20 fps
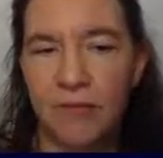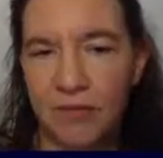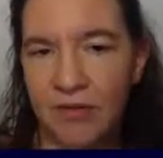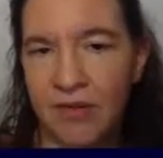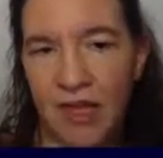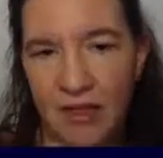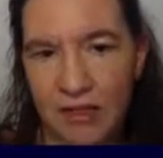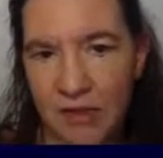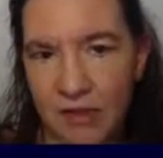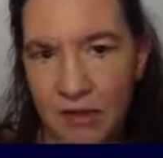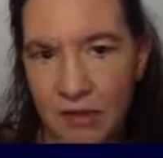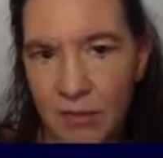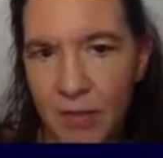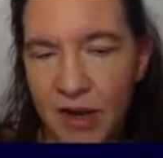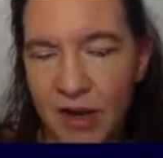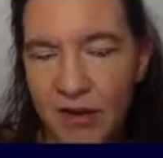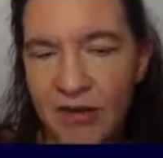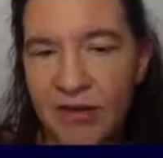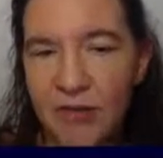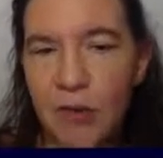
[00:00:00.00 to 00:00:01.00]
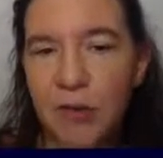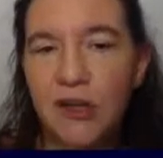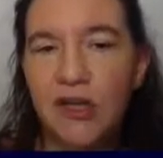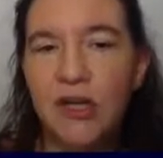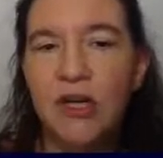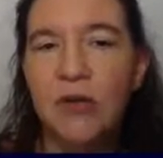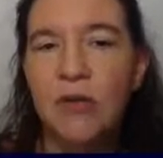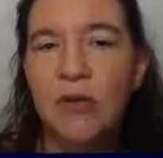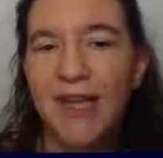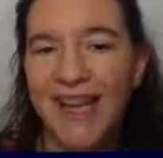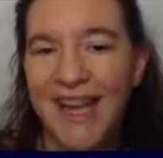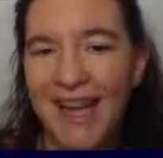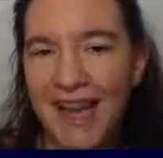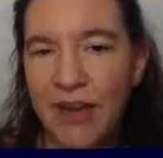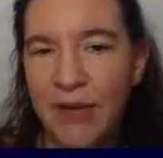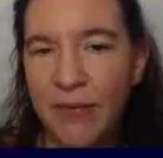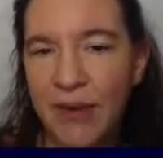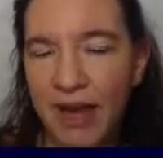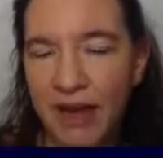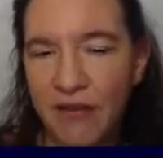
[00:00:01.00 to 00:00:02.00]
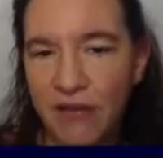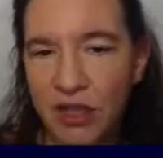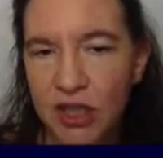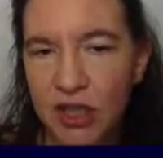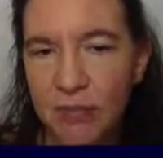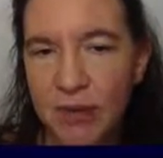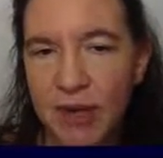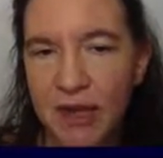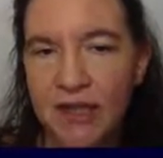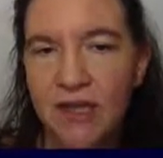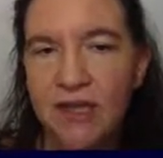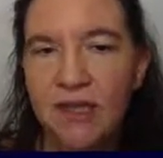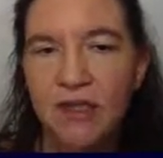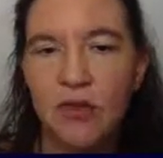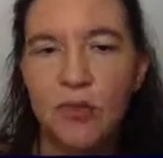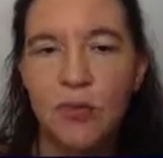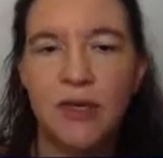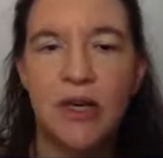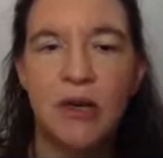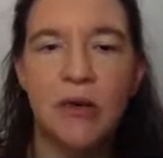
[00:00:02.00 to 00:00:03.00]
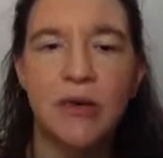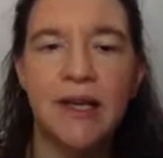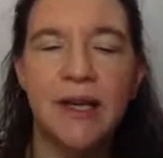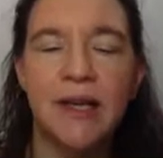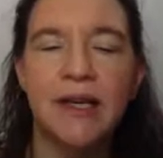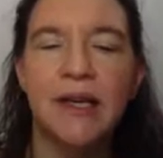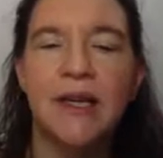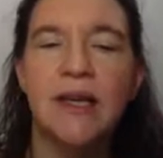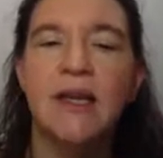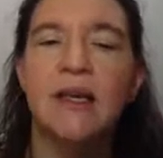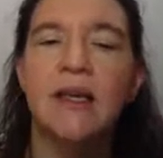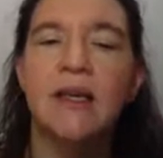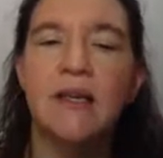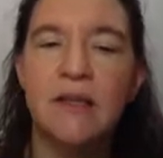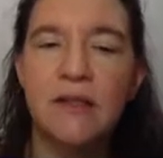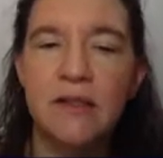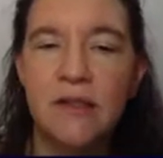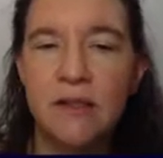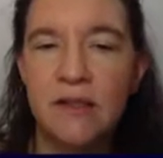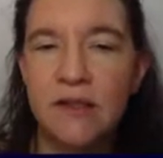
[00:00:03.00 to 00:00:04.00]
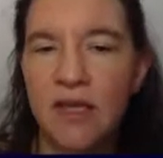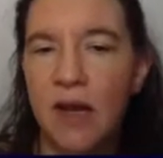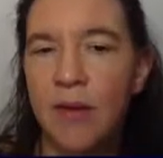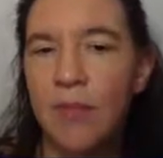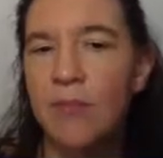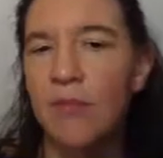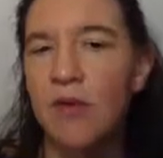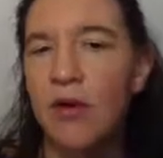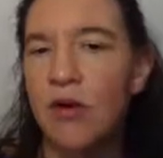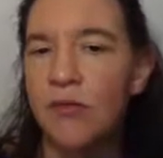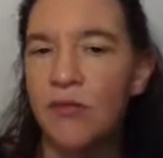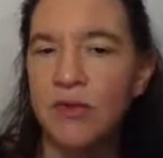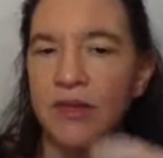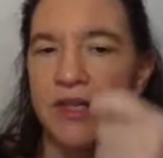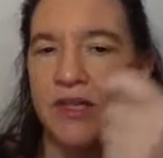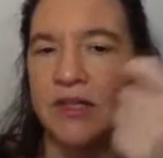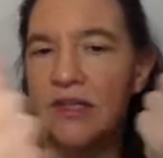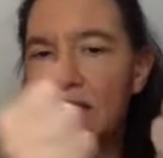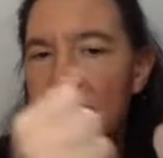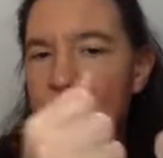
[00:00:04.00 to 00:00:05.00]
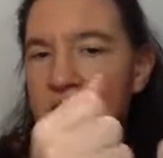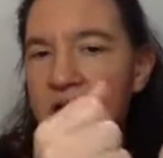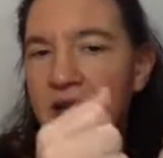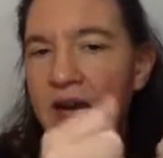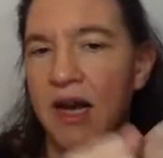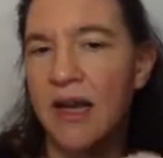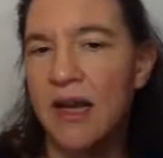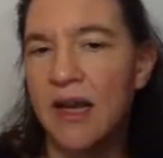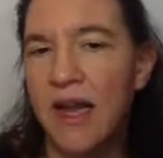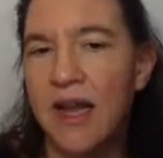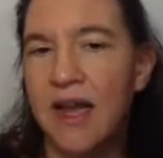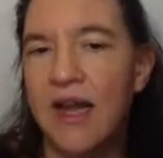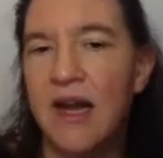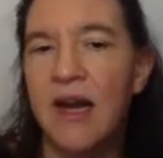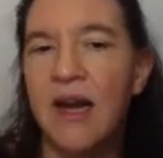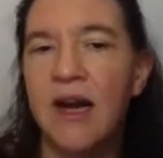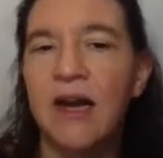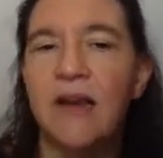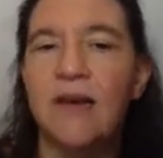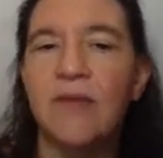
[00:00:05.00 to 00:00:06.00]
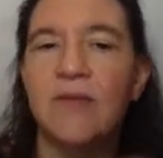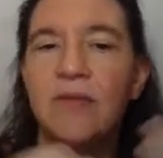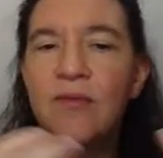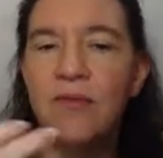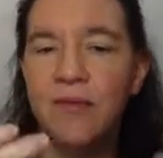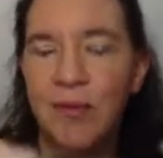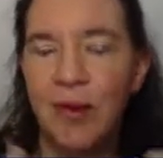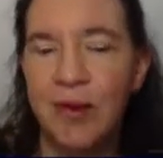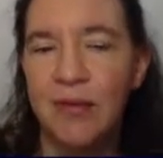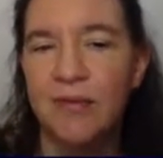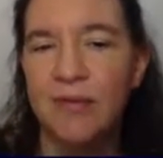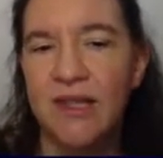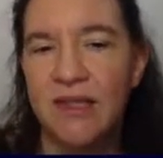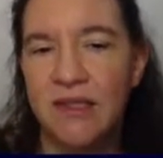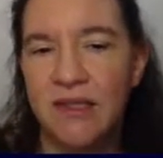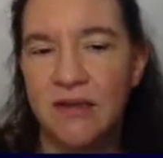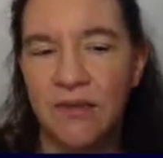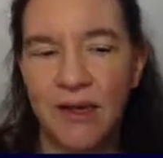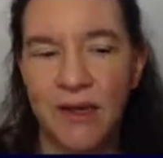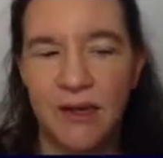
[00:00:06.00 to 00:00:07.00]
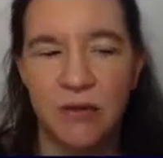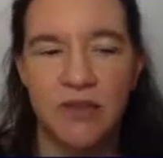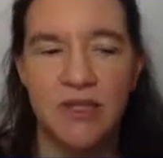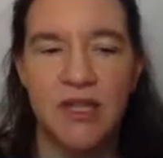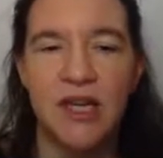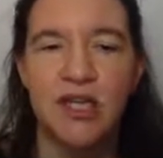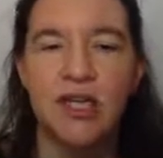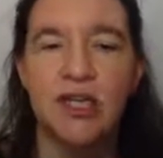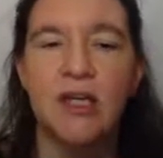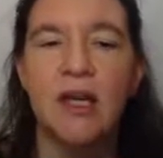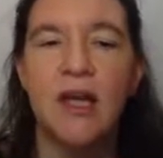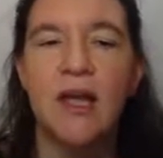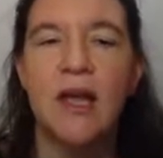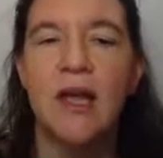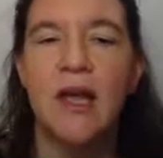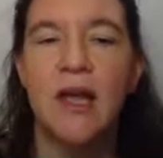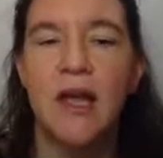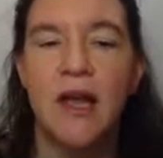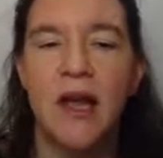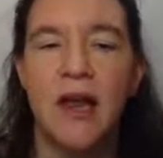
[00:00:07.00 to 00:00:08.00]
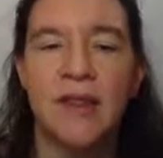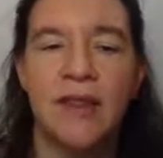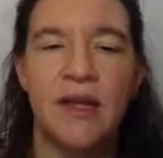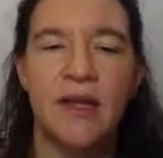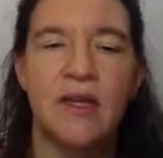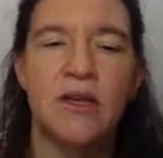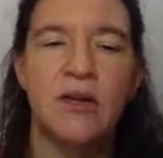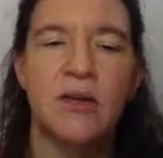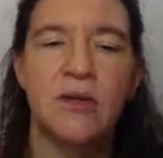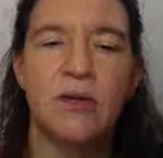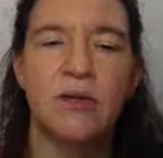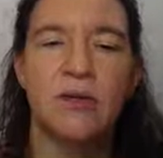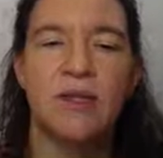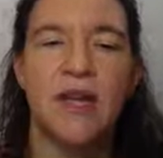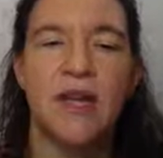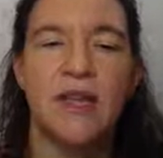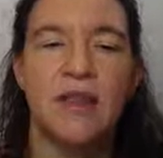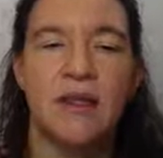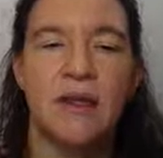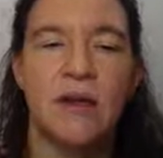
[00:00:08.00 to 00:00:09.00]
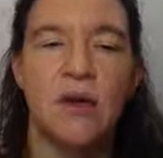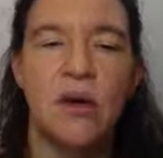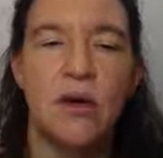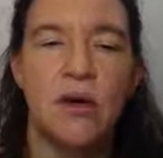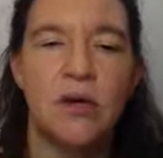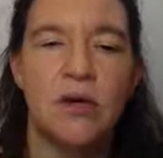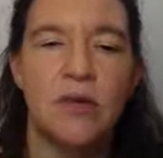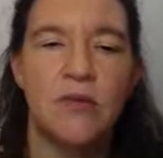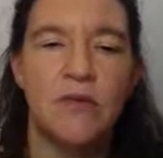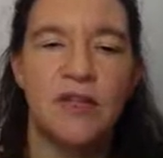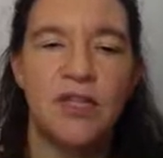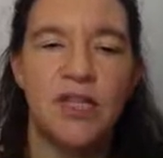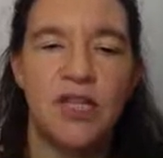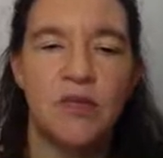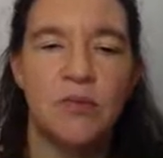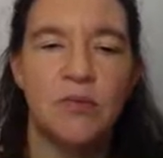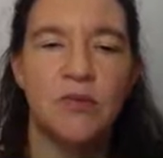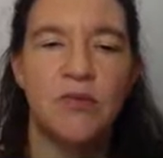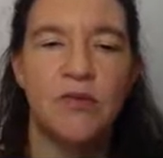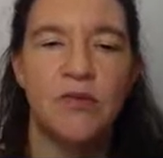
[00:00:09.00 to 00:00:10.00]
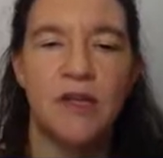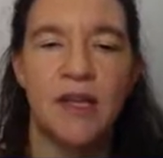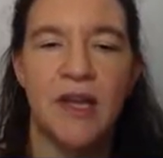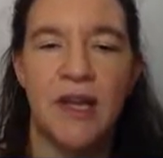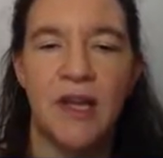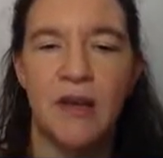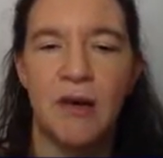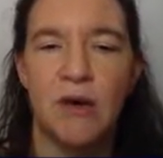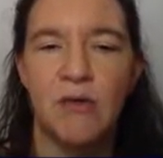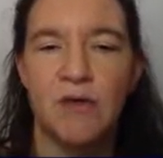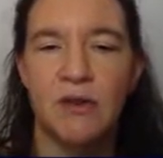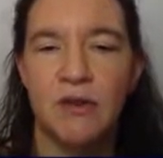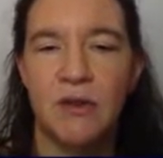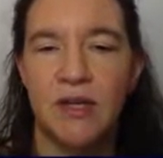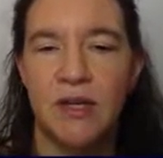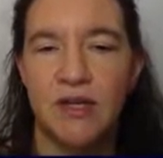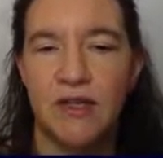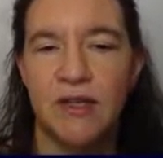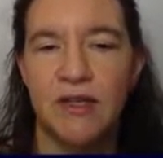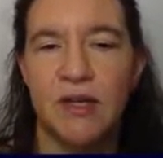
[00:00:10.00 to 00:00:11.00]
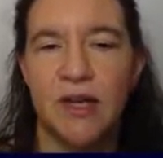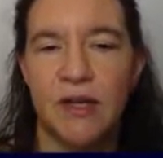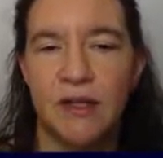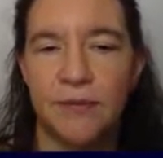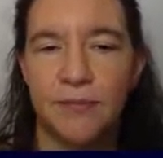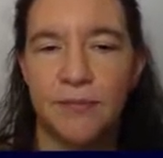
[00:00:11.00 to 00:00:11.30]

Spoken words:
That's the part that you want to know. The k we have just plugged in, so we know that. Is the sum over this eiai, well, that's the factorization, and then in order to get the log, we just move the k over to the other side.